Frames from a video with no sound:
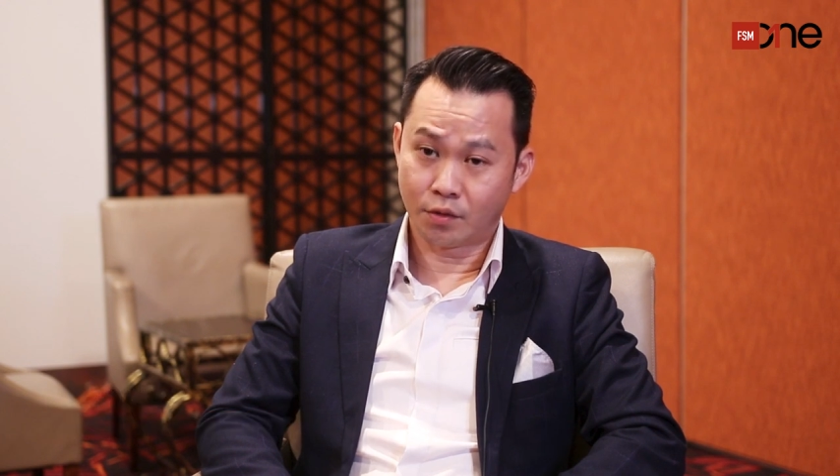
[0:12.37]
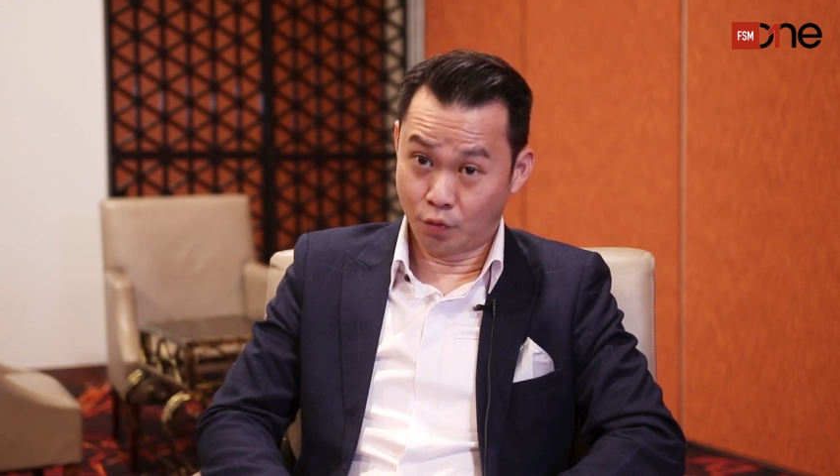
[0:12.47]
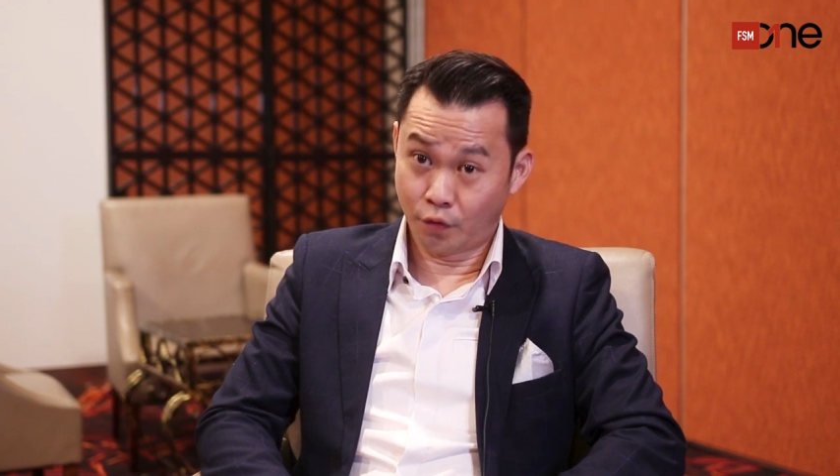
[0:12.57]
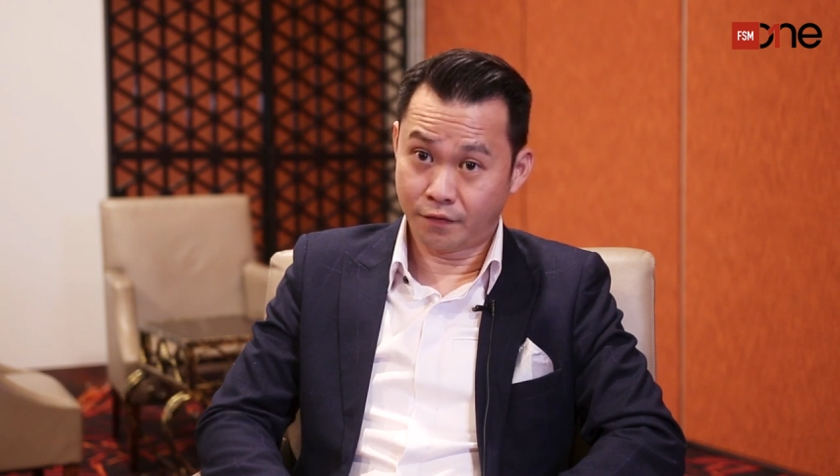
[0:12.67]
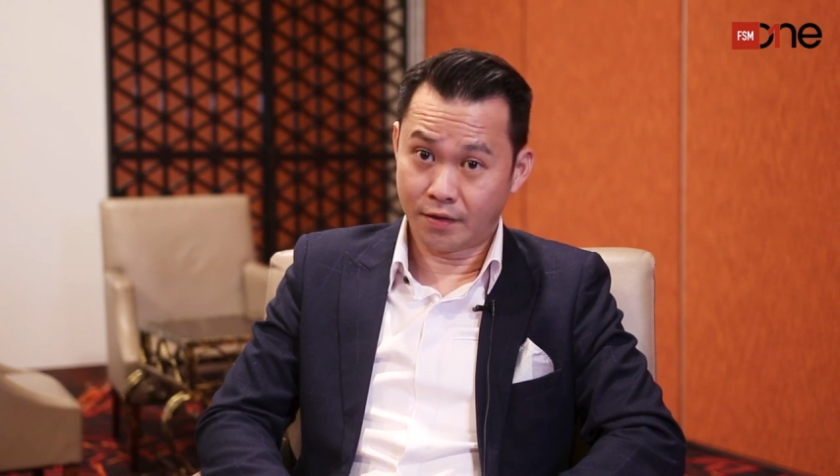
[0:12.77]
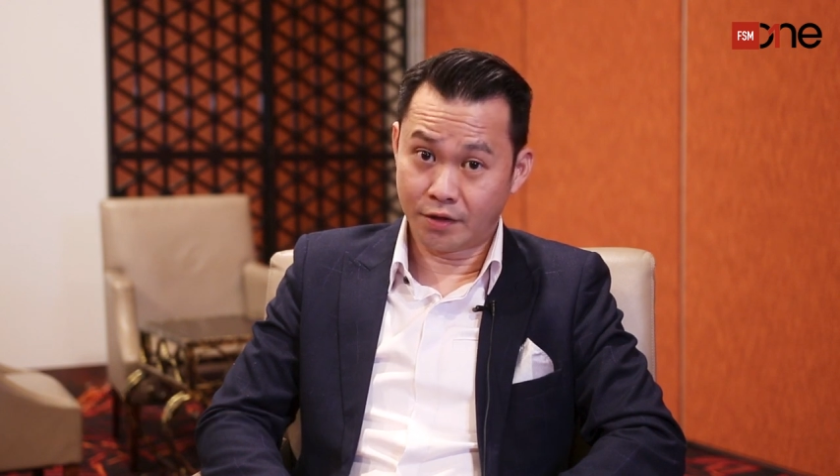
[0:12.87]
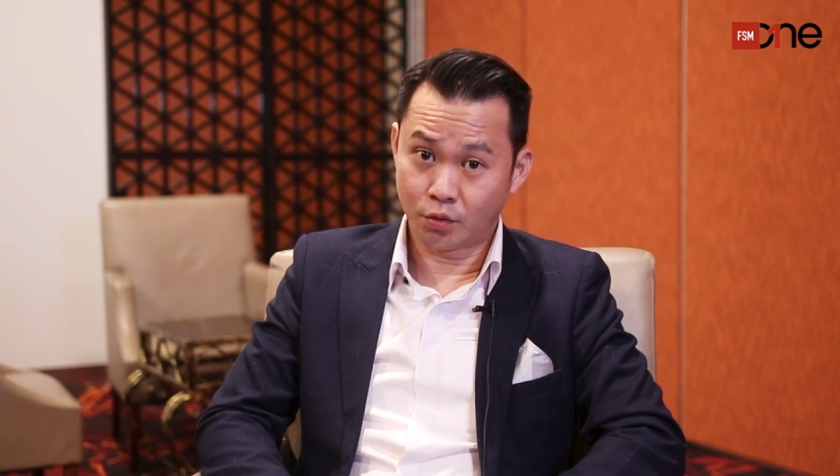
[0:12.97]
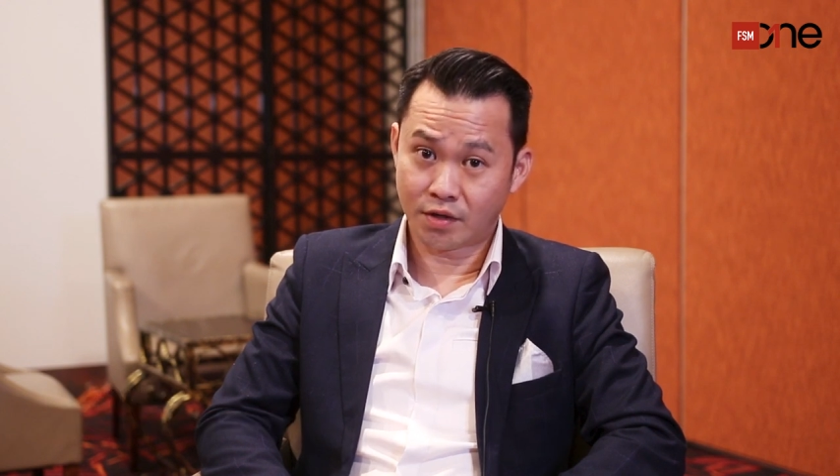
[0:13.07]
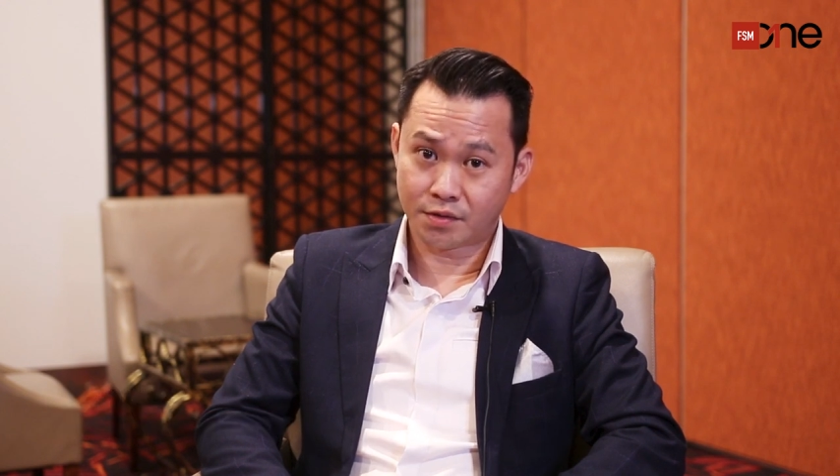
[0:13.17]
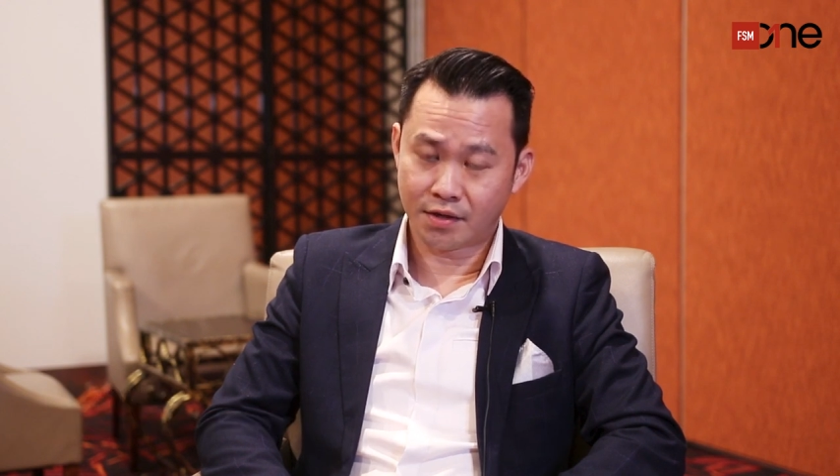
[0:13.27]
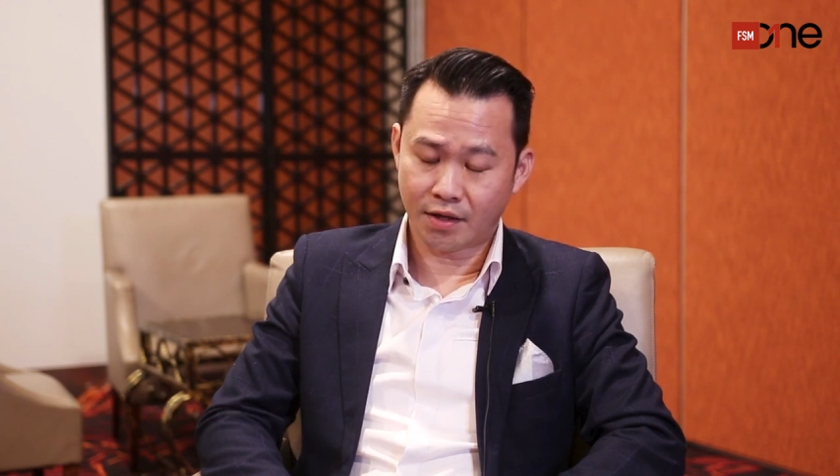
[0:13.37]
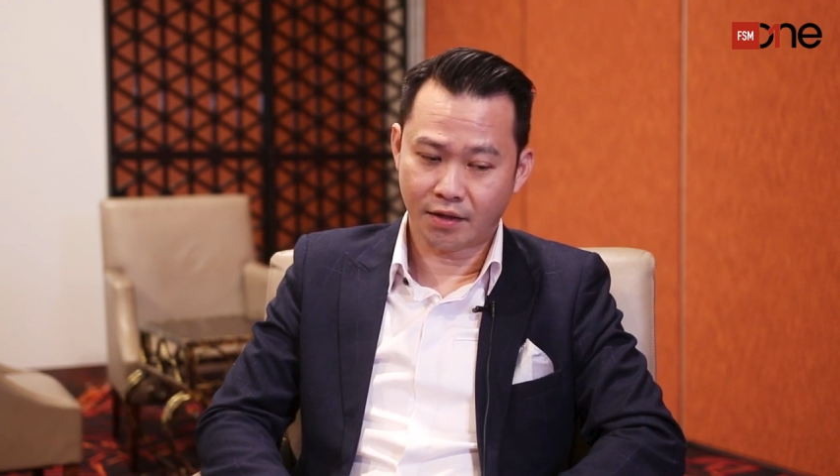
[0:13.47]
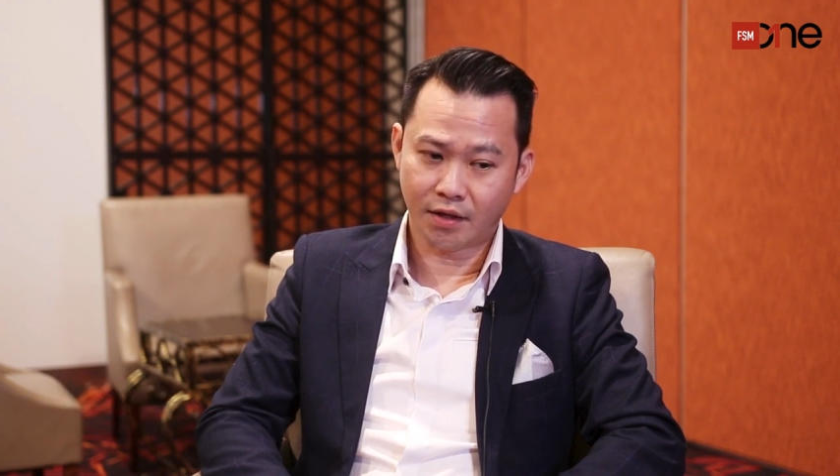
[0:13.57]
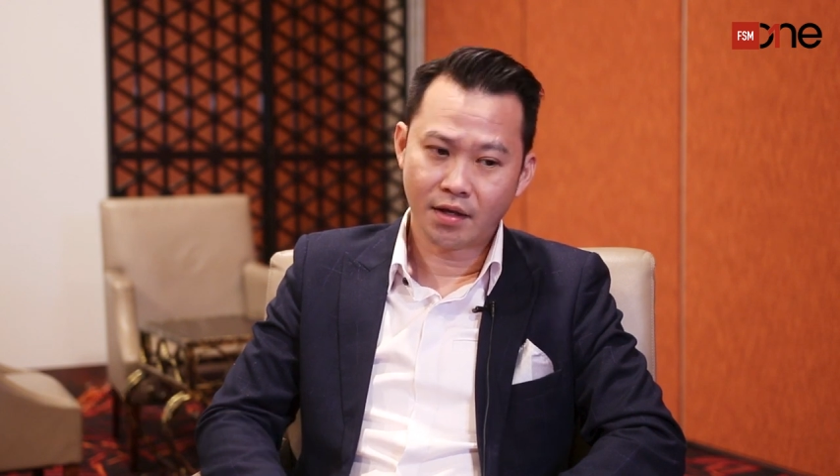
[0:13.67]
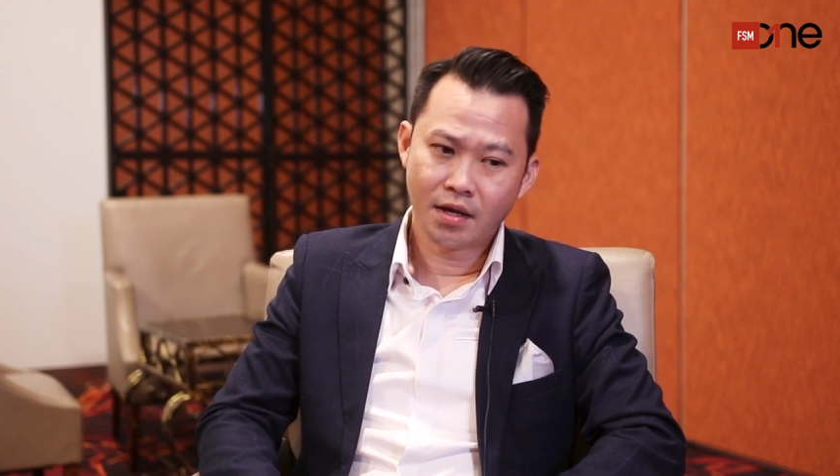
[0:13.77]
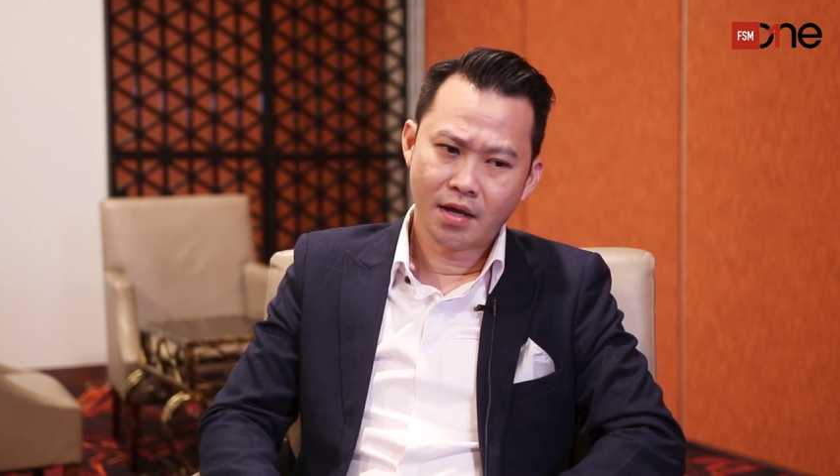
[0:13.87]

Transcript: growth in 2018,